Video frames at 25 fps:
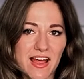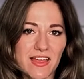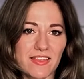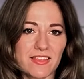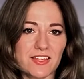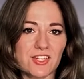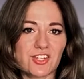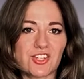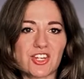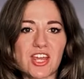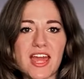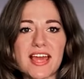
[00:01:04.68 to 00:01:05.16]

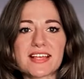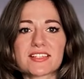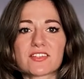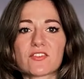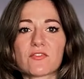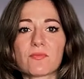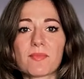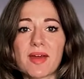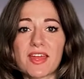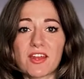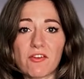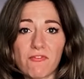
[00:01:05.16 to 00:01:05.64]
The shares
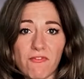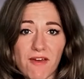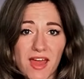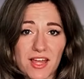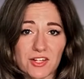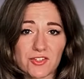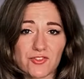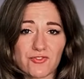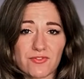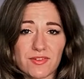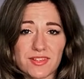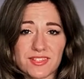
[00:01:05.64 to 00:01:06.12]
of
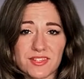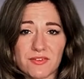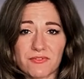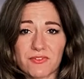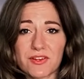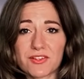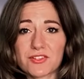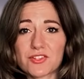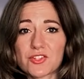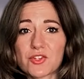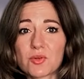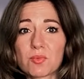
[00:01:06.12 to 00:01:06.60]
manufacturers of
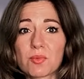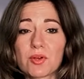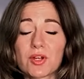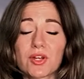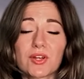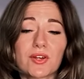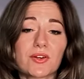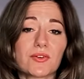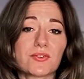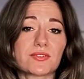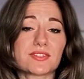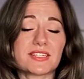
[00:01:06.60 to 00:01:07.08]
consumer
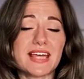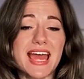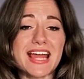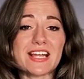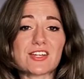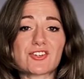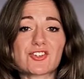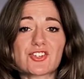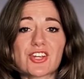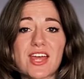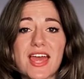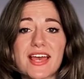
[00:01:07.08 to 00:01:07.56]
goods
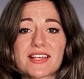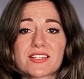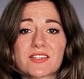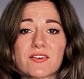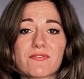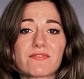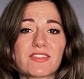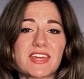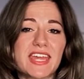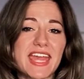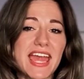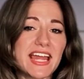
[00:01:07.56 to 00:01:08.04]
and shares
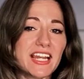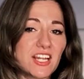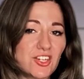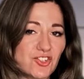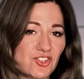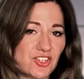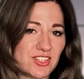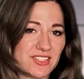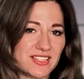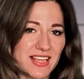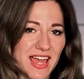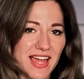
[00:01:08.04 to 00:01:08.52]
of the
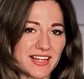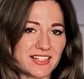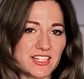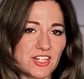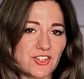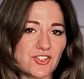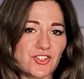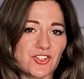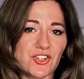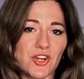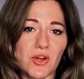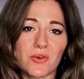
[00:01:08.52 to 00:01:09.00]
energy sector
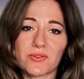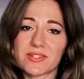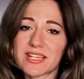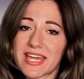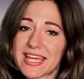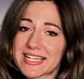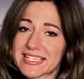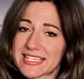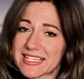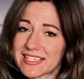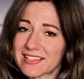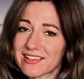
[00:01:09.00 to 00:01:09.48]
showed
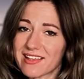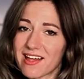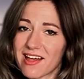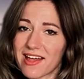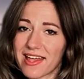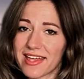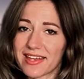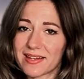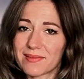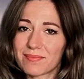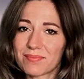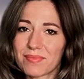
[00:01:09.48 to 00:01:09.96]
a
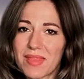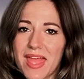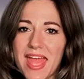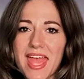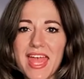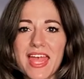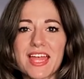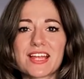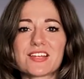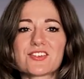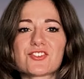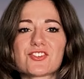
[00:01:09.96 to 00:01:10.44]
decline.
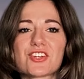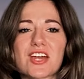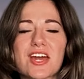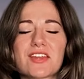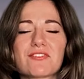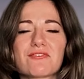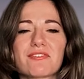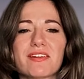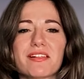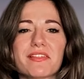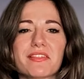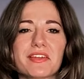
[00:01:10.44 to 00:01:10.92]
In
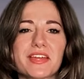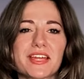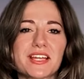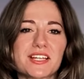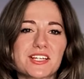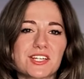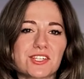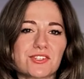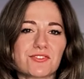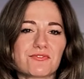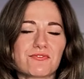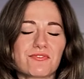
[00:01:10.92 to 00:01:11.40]
general, the
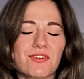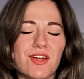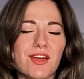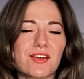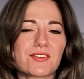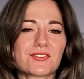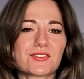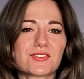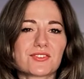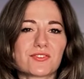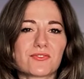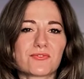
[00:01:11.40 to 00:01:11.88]
index
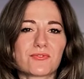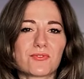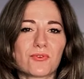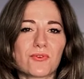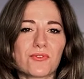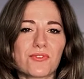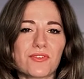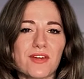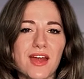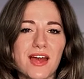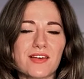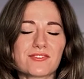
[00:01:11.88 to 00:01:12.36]
rose to
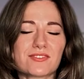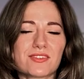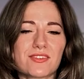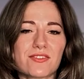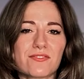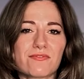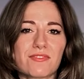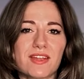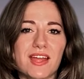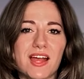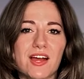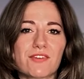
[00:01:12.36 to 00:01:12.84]

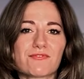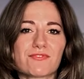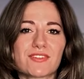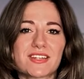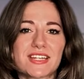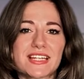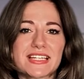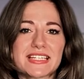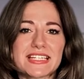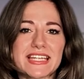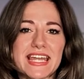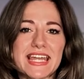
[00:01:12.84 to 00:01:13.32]

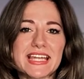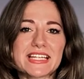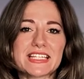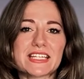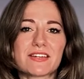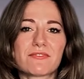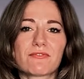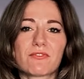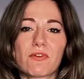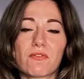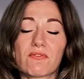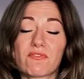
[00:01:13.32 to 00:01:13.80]

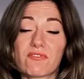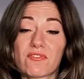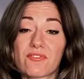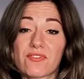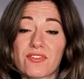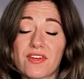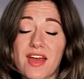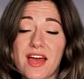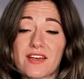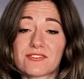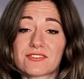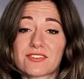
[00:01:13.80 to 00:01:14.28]
4,380 from
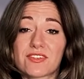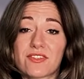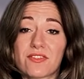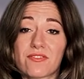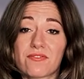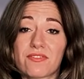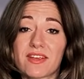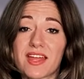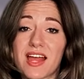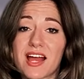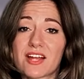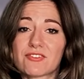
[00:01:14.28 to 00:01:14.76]

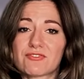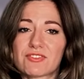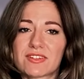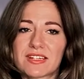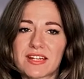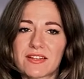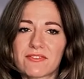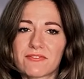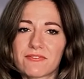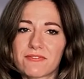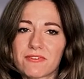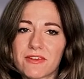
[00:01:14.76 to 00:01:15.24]

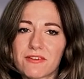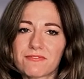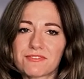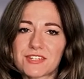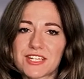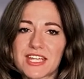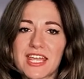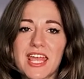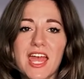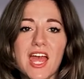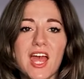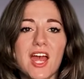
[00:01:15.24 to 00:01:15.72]

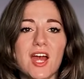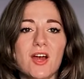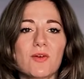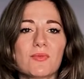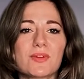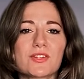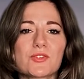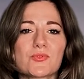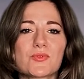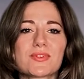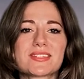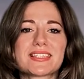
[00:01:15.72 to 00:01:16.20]
4,350,
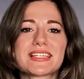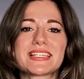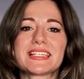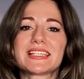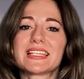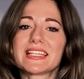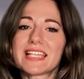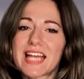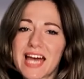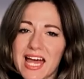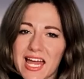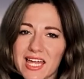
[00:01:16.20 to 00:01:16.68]
which was
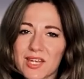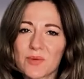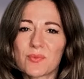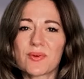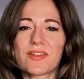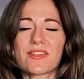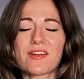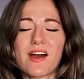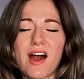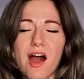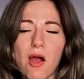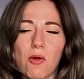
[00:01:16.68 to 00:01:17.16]
in line
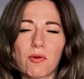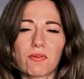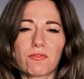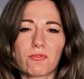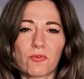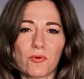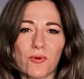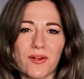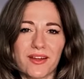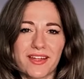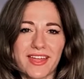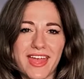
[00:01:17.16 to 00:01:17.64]
with our
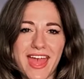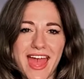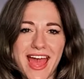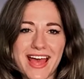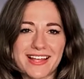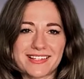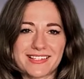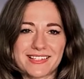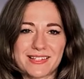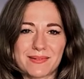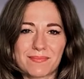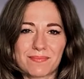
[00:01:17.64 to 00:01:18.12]

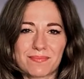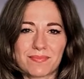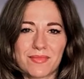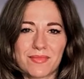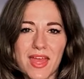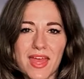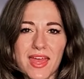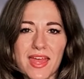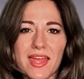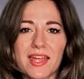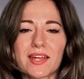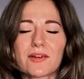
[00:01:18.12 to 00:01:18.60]
forecast.
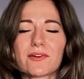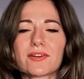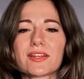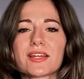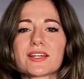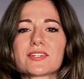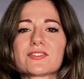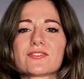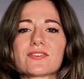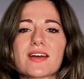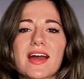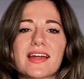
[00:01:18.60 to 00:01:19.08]

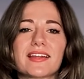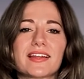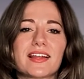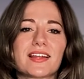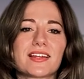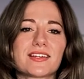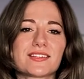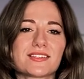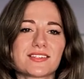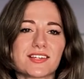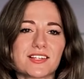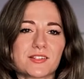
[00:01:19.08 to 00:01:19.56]
According to
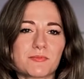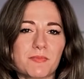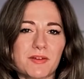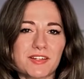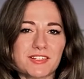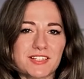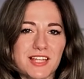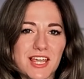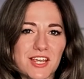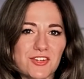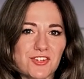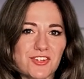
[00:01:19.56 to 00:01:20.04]
analysts'
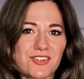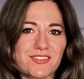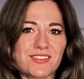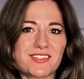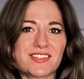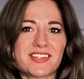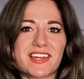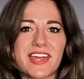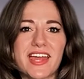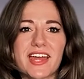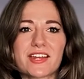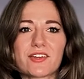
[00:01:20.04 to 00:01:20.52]

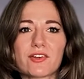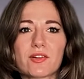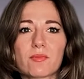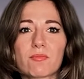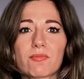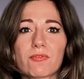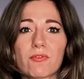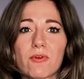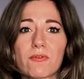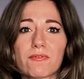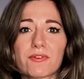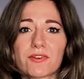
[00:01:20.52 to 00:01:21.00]
expectations, the annual
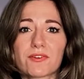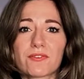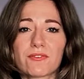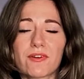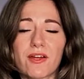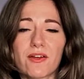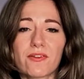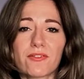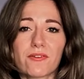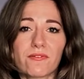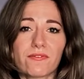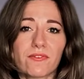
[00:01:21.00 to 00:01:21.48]
profit
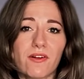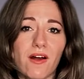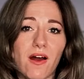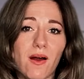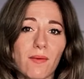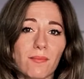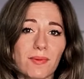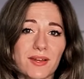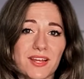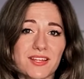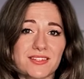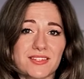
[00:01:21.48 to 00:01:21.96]
growth of
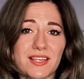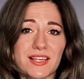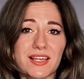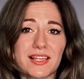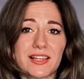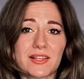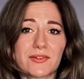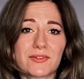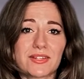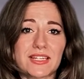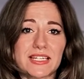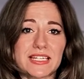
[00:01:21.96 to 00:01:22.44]
companies
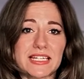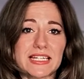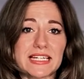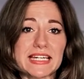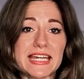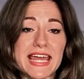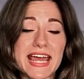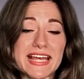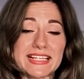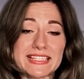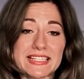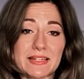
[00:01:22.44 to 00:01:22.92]
included in
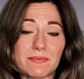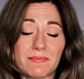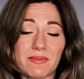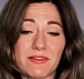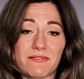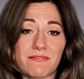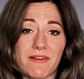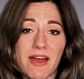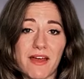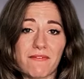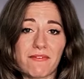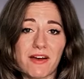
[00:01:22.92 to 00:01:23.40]

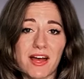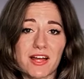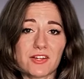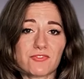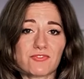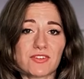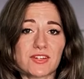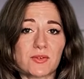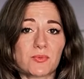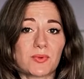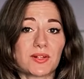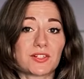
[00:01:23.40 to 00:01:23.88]
S&P
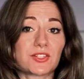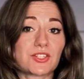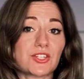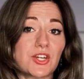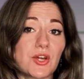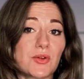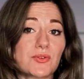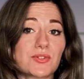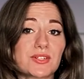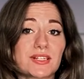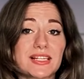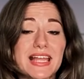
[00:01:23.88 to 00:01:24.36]
500 will
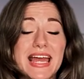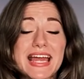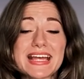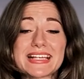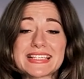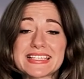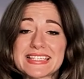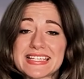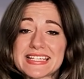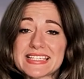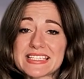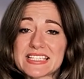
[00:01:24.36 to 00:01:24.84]
total
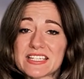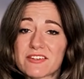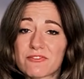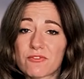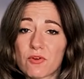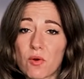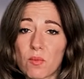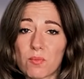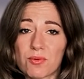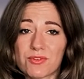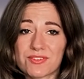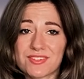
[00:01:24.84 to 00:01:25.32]

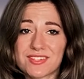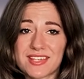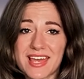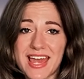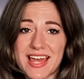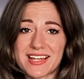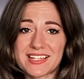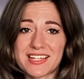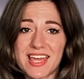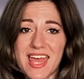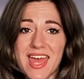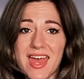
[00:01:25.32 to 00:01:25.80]

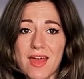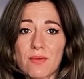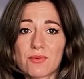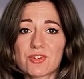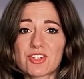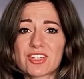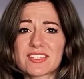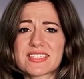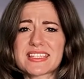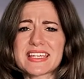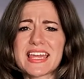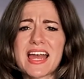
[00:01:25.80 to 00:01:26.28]
64%,
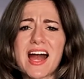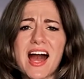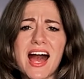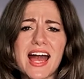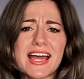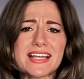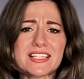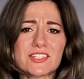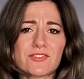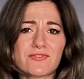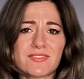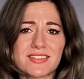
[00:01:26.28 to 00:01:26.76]
which is the
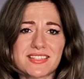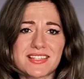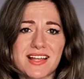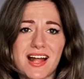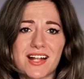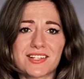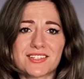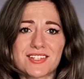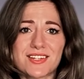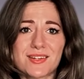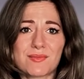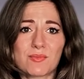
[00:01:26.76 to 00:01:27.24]
highest
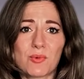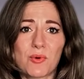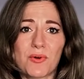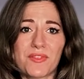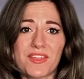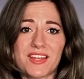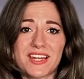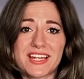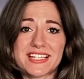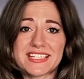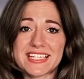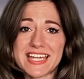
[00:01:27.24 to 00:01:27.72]
result in more
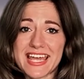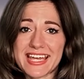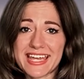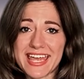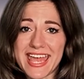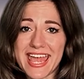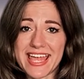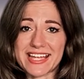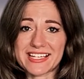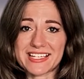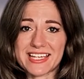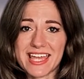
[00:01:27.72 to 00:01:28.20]
than a
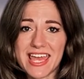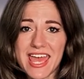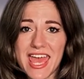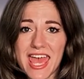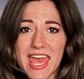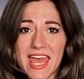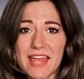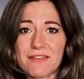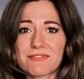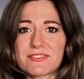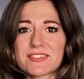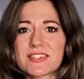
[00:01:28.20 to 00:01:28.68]
decade.
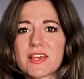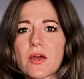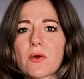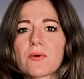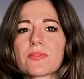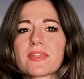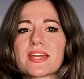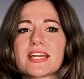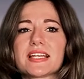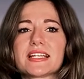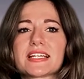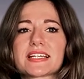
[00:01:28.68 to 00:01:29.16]
If
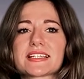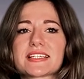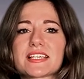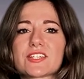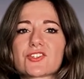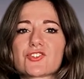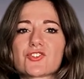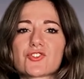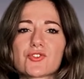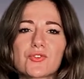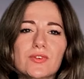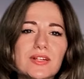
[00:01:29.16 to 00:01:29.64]
so, the index
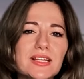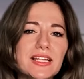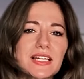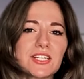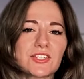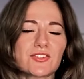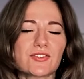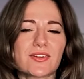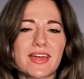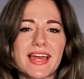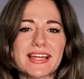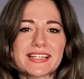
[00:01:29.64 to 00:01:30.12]
is surely
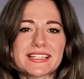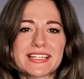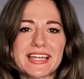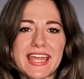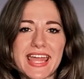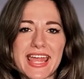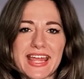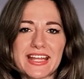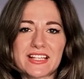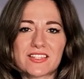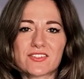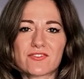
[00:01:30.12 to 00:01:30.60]
to add
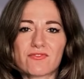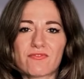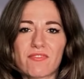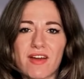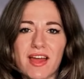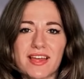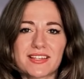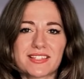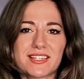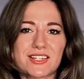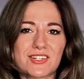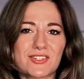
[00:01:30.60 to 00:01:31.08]
gains
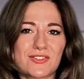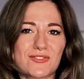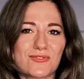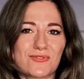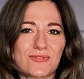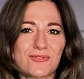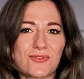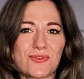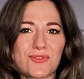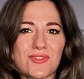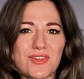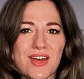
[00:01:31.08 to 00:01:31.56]
rising to
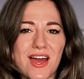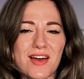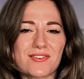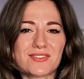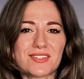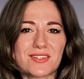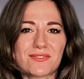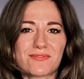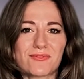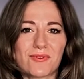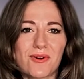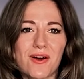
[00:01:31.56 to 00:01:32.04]

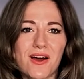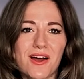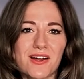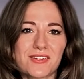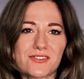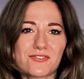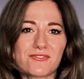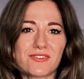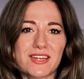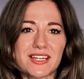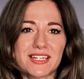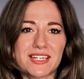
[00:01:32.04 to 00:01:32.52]

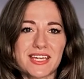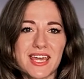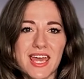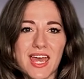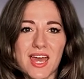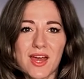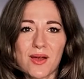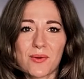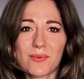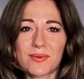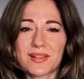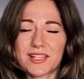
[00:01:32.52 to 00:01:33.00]
4,400.
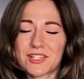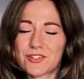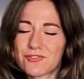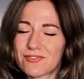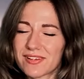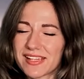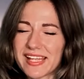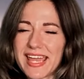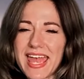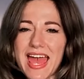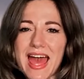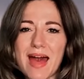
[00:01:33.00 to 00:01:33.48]
Will it
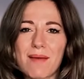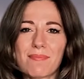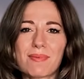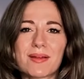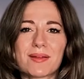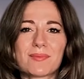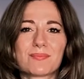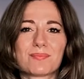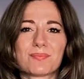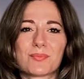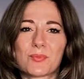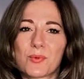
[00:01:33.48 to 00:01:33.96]
really
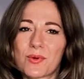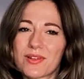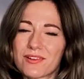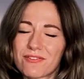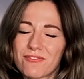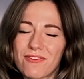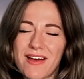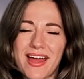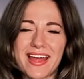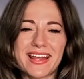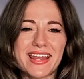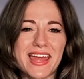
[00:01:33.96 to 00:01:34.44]
happen? We'll
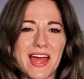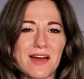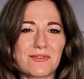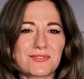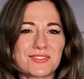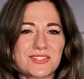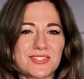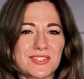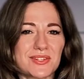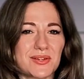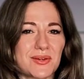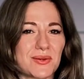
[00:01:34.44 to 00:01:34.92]
find
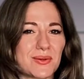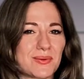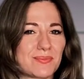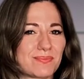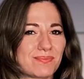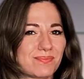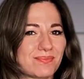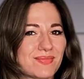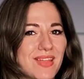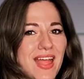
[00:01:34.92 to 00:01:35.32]
out soon.